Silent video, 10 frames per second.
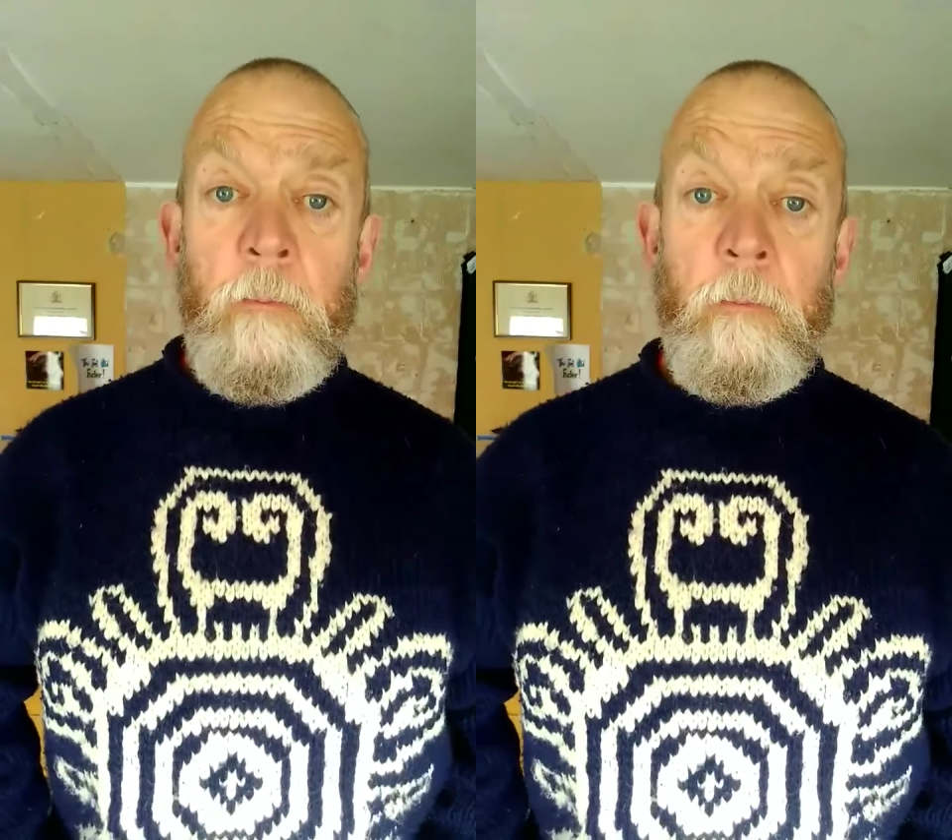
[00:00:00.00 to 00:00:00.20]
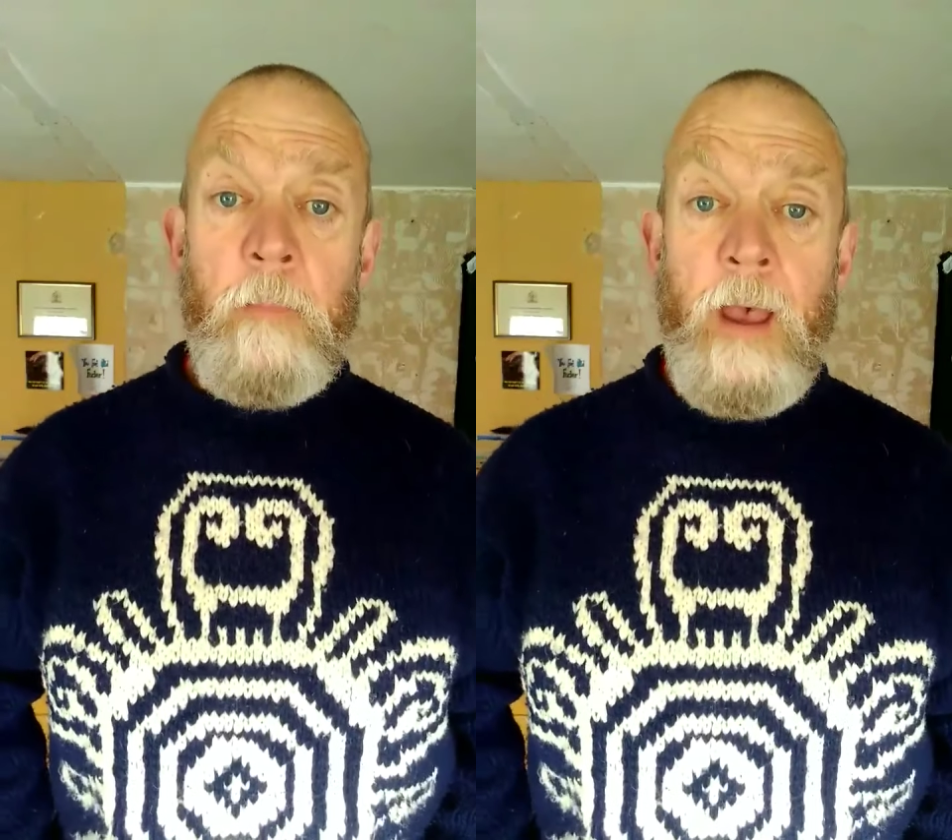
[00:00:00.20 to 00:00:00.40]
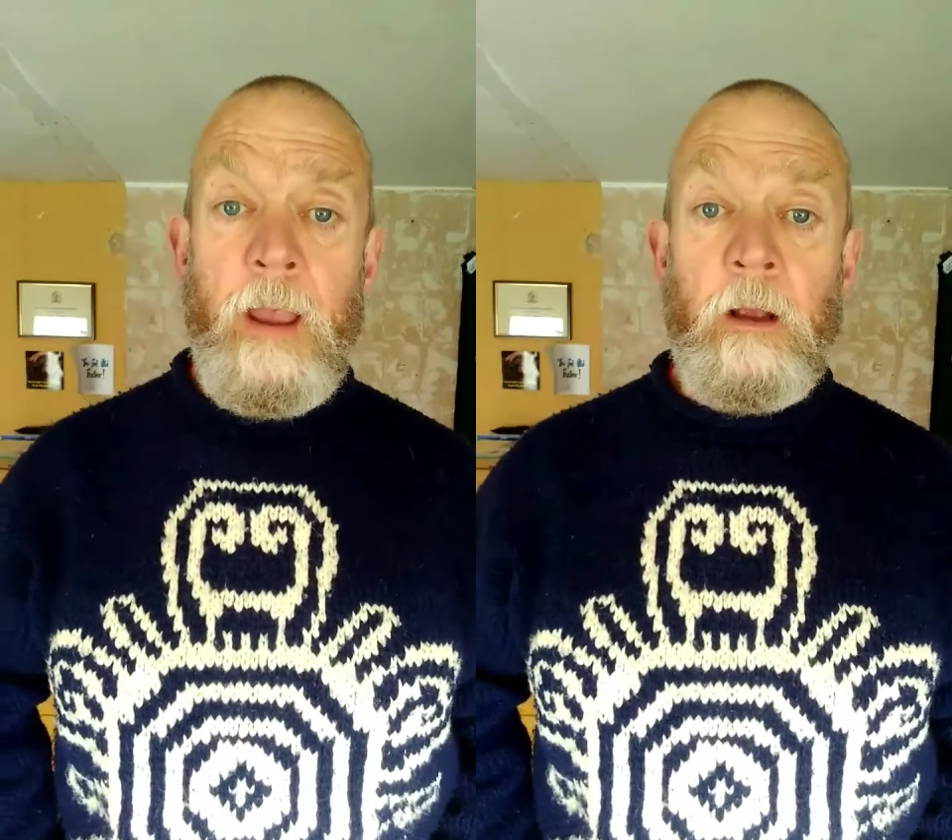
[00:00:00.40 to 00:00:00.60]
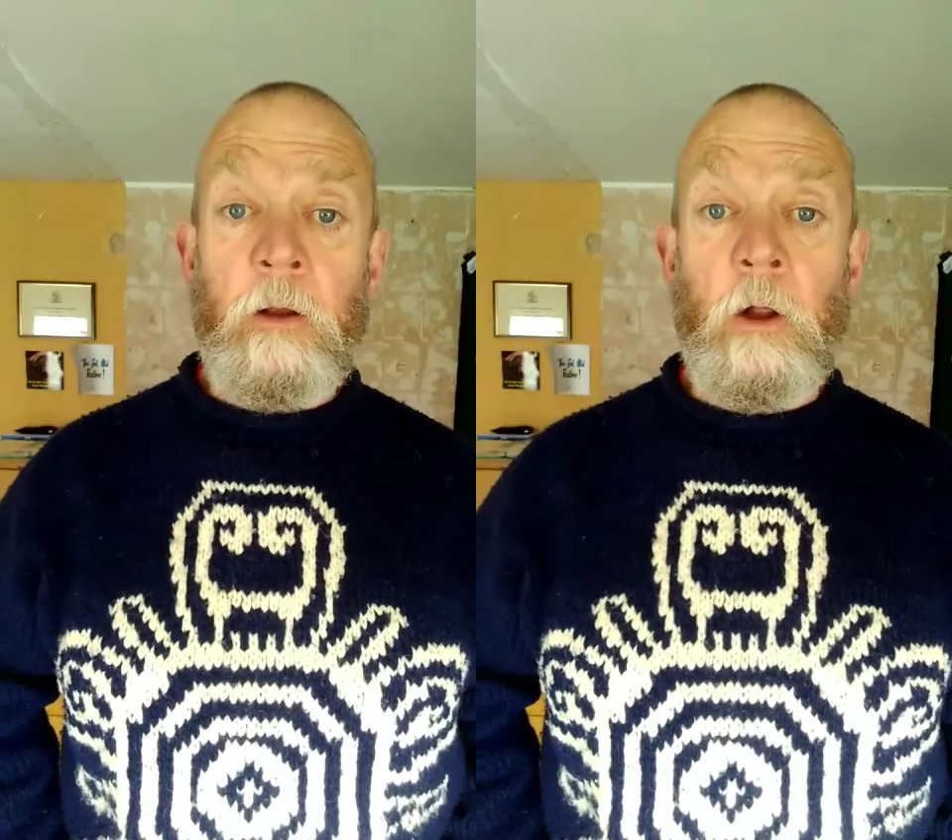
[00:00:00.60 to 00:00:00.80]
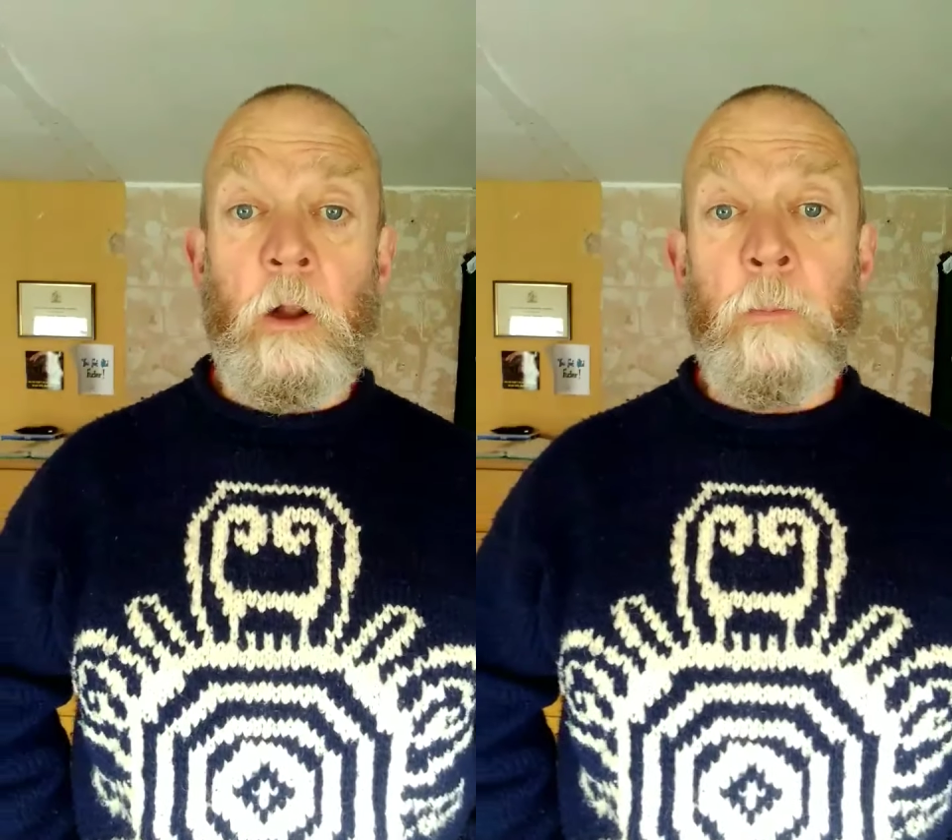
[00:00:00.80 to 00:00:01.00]

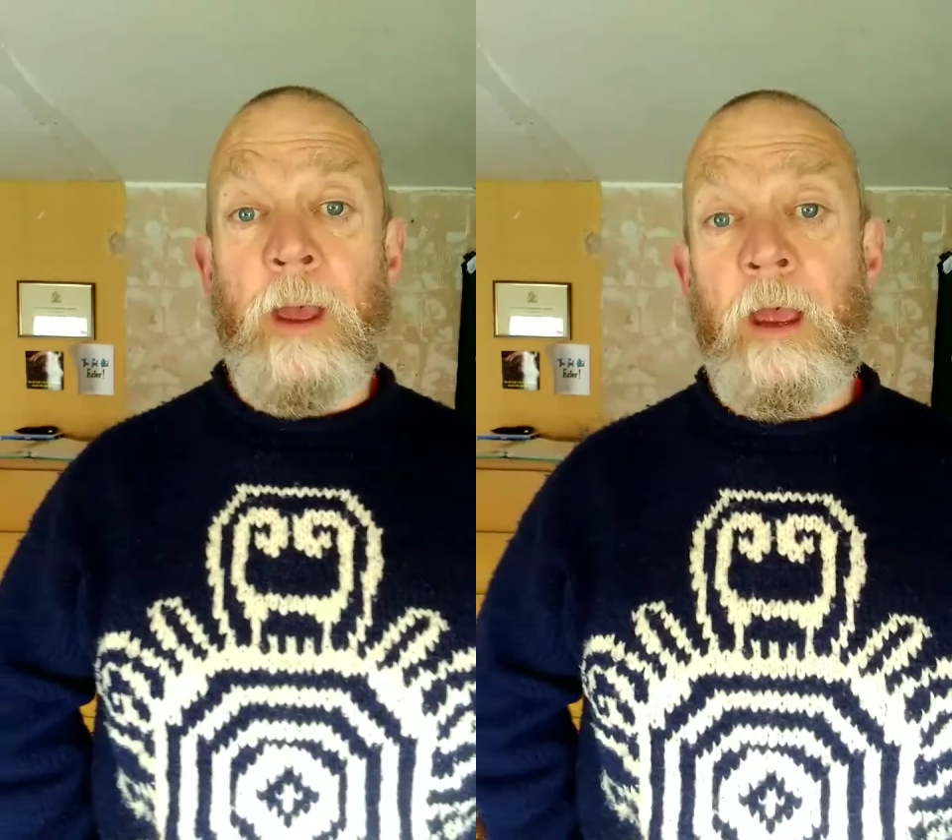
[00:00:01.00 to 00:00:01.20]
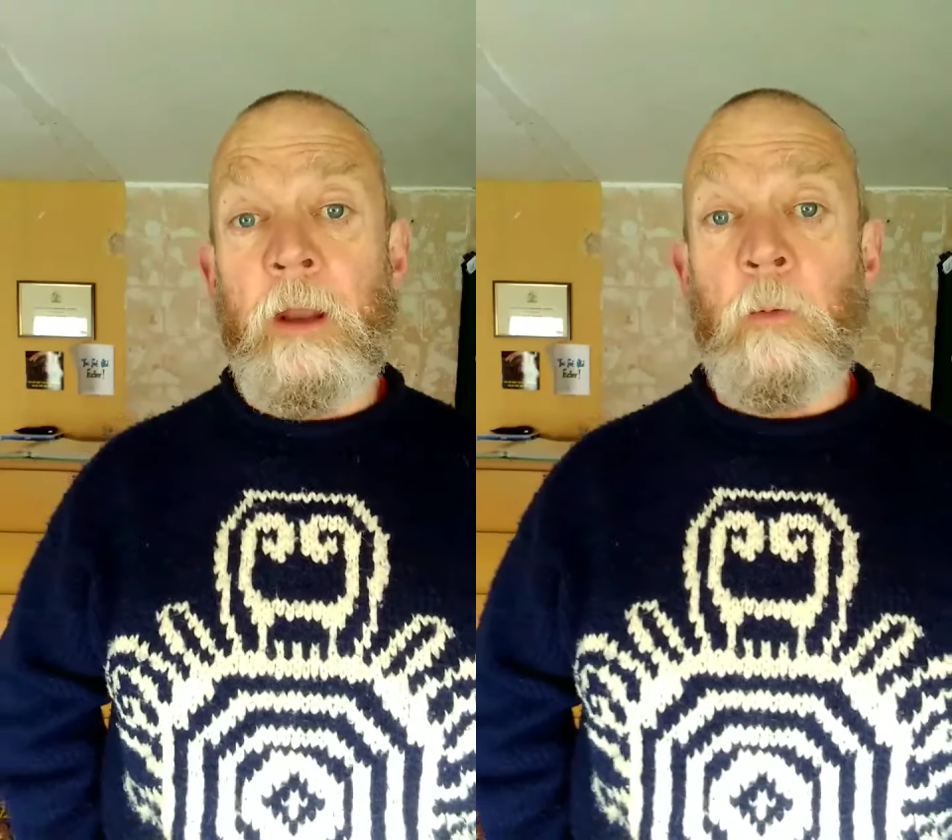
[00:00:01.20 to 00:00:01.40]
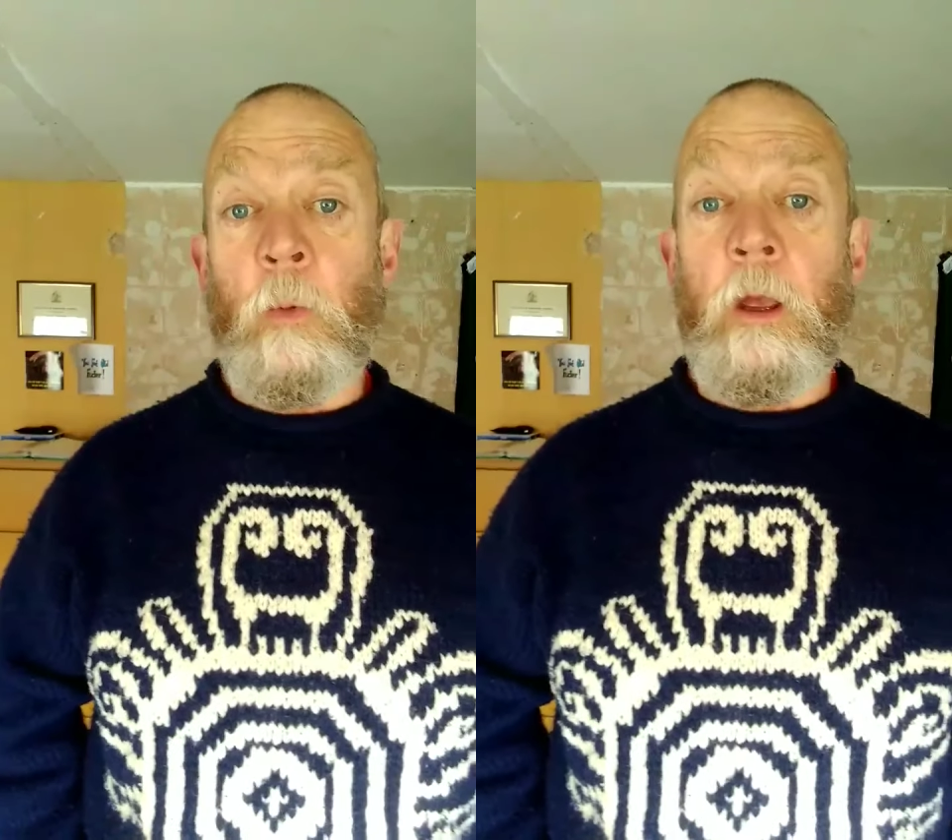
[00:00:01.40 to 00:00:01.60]
Mangled men